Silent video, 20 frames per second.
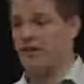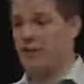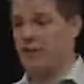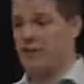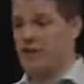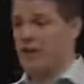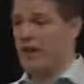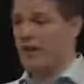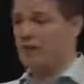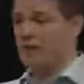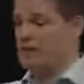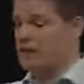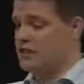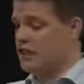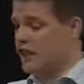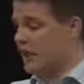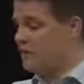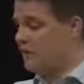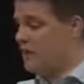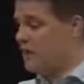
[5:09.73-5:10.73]
we print 1,000 at a
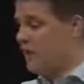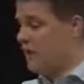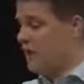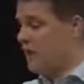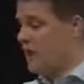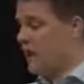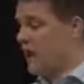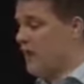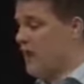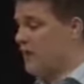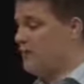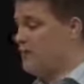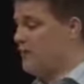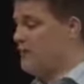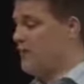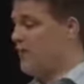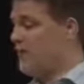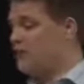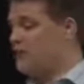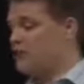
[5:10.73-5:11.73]
time.
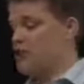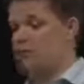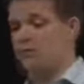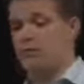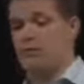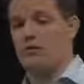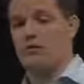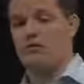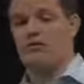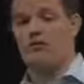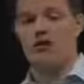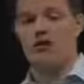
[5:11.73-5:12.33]
The